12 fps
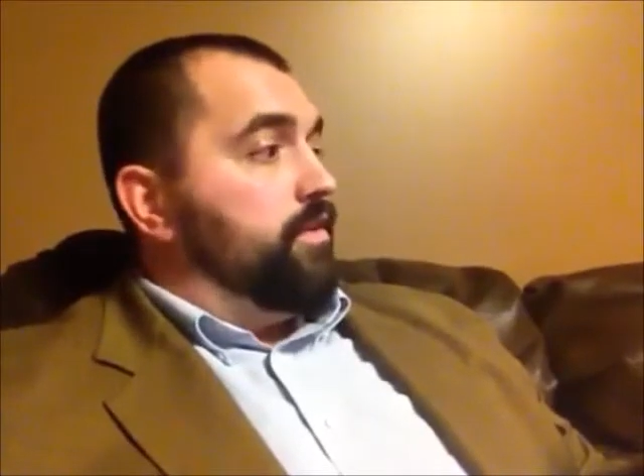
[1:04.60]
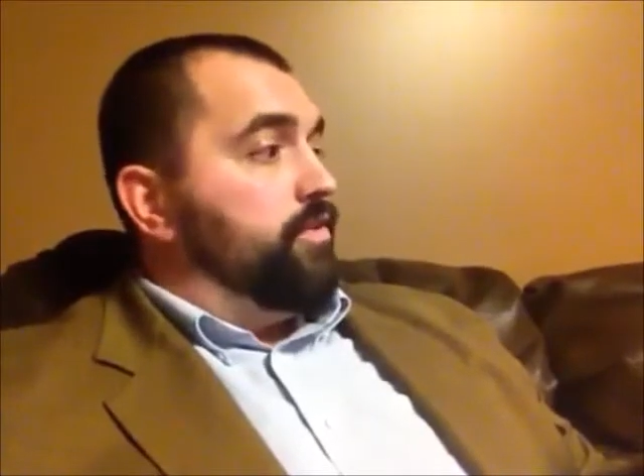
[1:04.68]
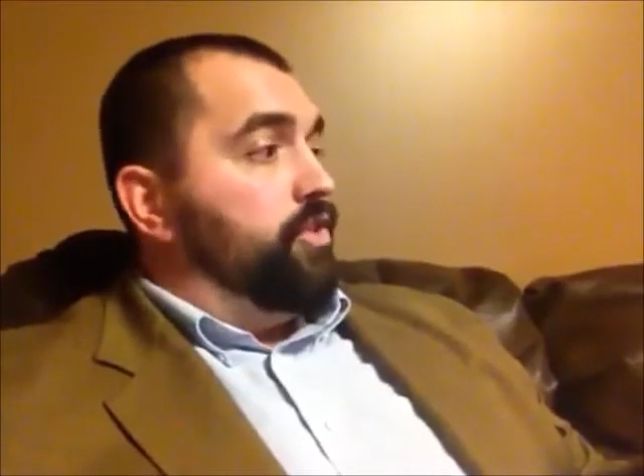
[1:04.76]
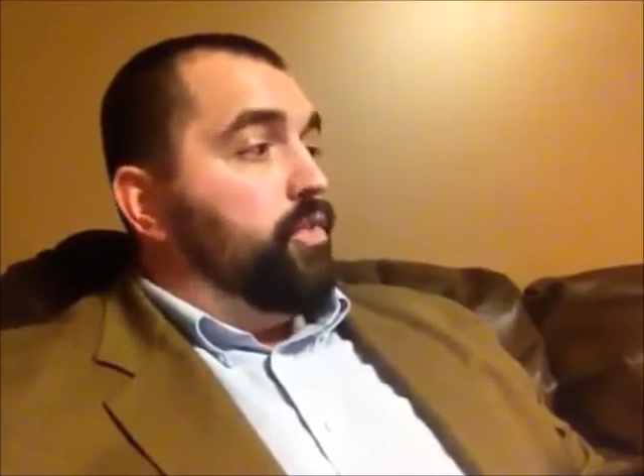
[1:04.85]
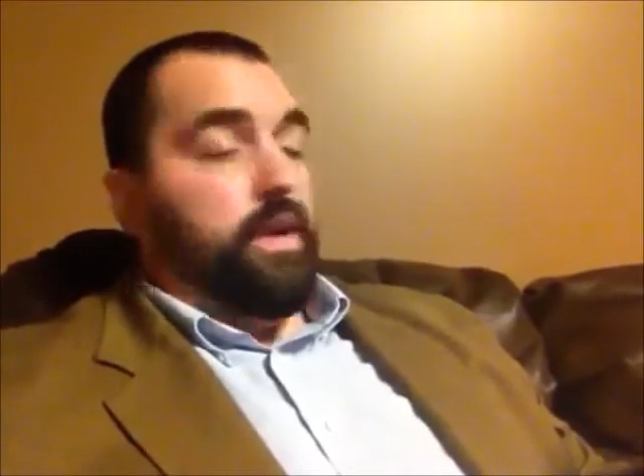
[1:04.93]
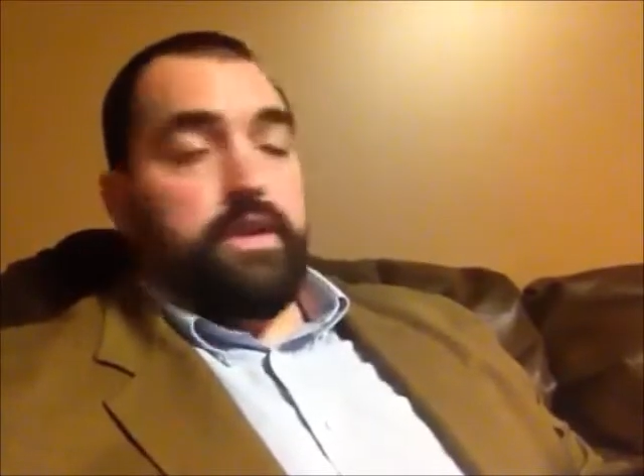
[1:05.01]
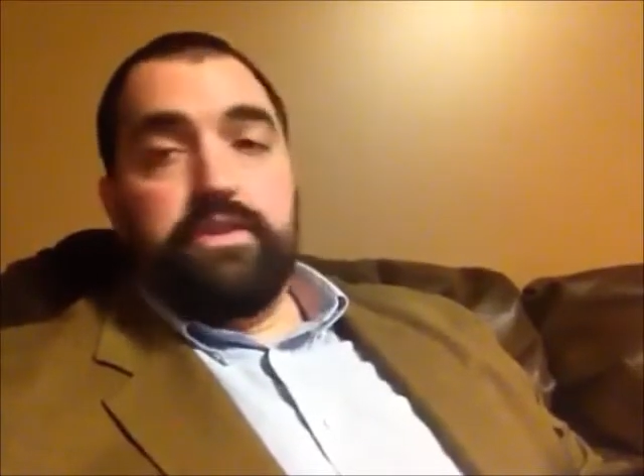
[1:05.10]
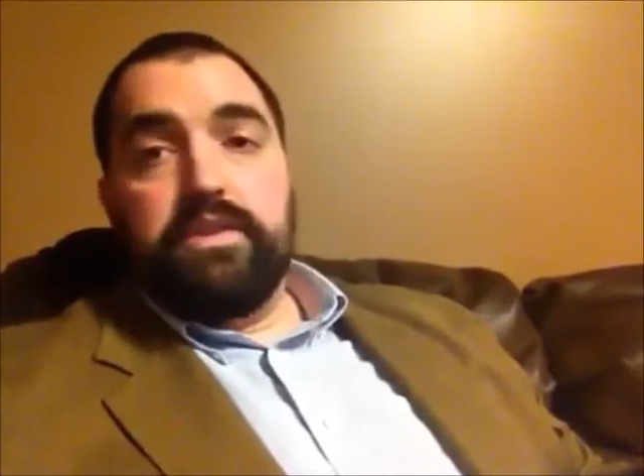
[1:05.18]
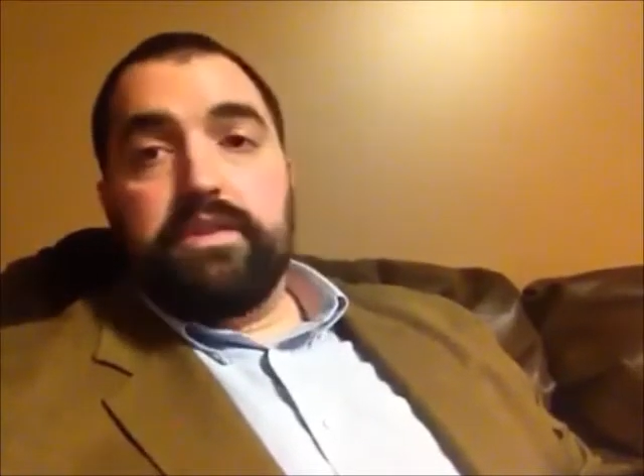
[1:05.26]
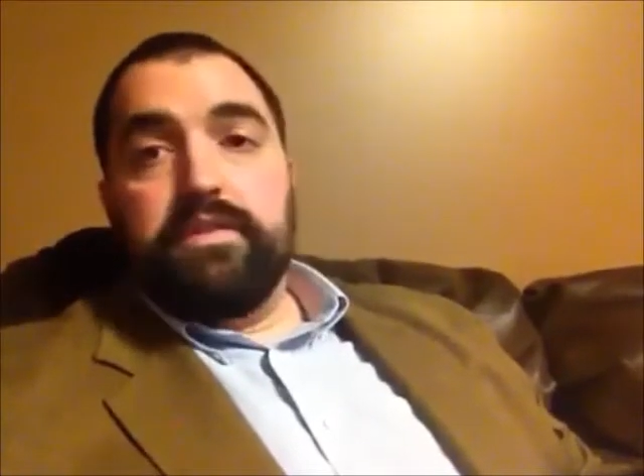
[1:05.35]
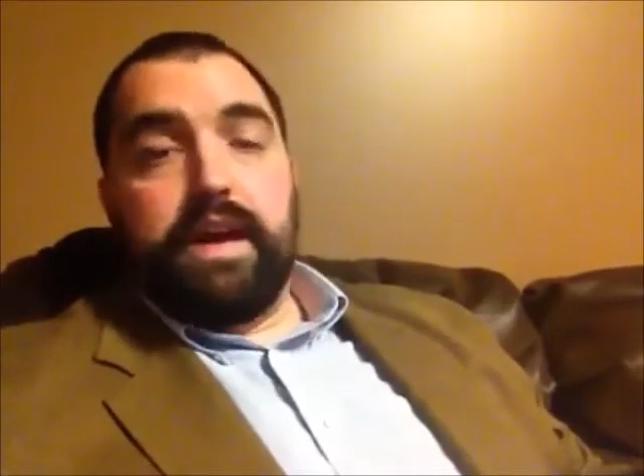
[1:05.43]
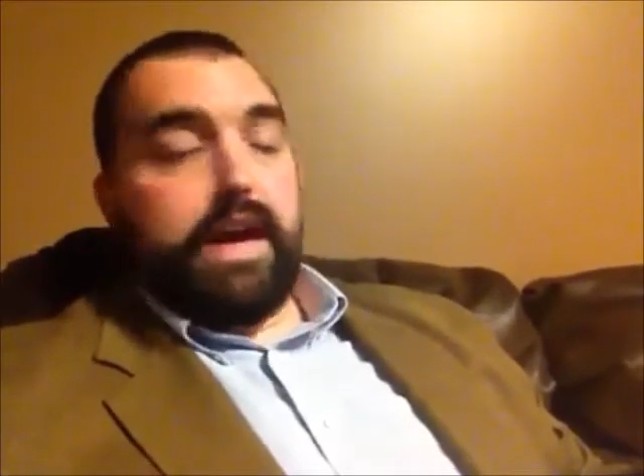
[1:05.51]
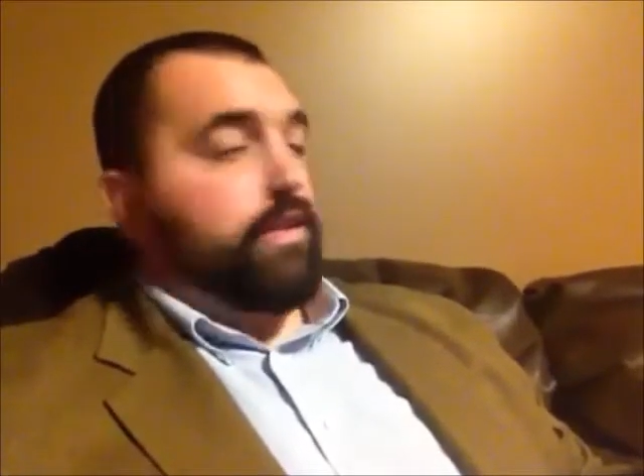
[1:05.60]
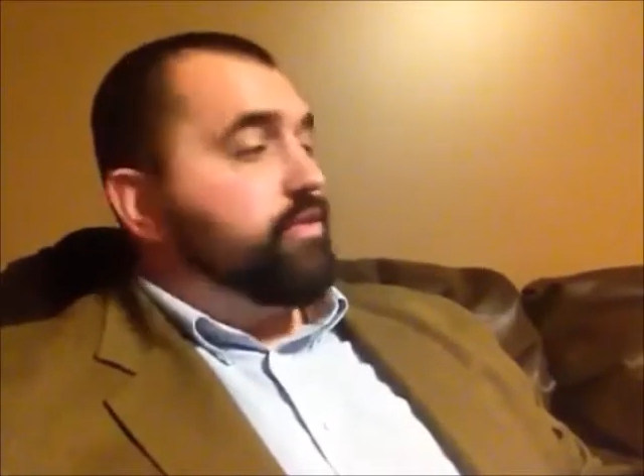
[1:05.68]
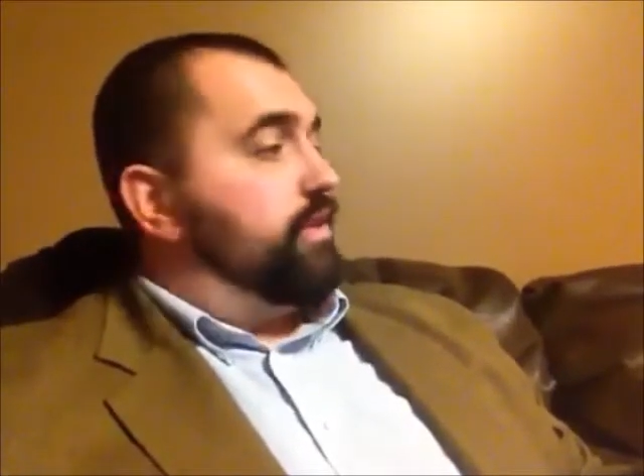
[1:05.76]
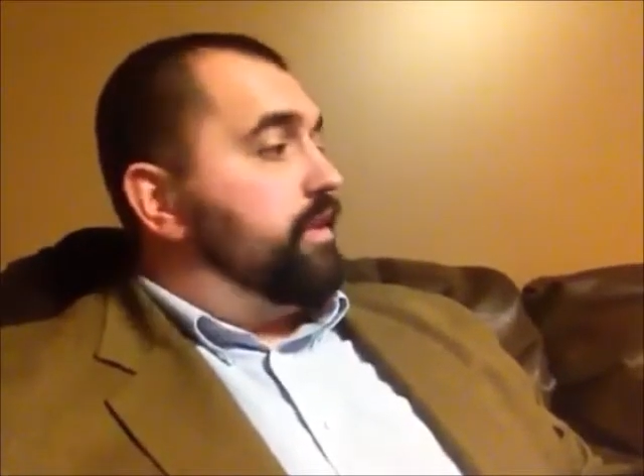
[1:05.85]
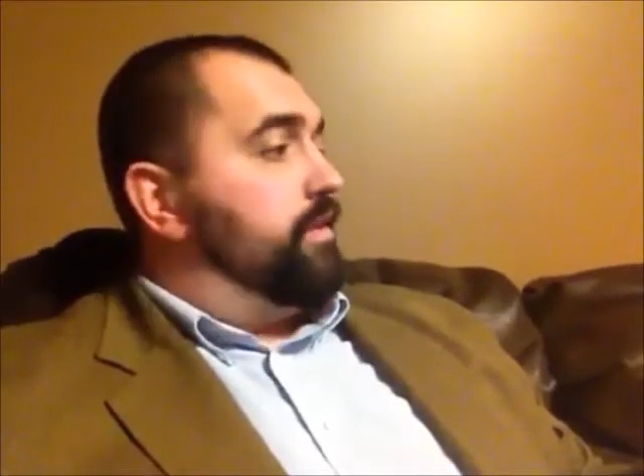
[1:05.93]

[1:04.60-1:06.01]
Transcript: two inches of ash, and